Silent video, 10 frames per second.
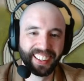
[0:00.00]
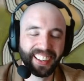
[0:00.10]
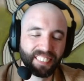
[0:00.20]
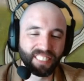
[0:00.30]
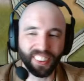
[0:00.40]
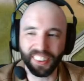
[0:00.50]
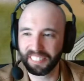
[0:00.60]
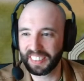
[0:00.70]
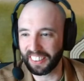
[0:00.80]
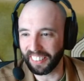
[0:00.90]
Paul,
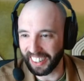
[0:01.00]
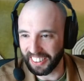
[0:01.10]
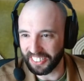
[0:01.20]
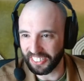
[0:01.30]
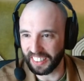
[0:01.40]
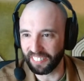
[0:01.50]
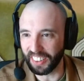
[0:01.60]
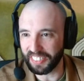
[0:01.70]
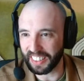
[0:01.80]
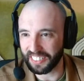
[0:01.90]
it'd be hilarious to see an
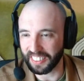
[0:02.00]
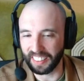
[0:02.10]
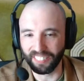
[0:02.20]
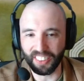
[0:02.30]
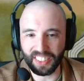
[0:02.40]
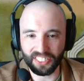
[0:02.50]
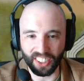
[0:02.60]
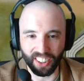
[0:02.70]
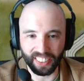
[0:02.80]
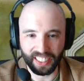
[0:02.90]
oblivious
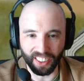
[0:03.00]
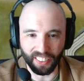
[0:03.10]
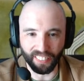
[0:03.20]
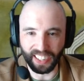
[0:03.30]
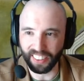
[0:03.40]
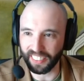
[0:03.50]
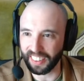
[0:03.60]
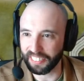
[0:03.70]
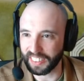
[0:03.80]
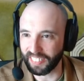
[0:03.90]
Ollie unaware that
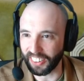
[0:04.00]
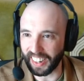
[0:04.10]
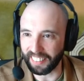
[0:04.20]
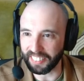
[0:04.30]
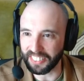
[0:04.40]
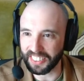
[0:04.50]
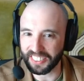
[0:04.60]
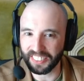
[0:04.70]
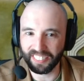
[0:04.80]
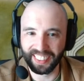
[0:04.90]
a female goblin's into him.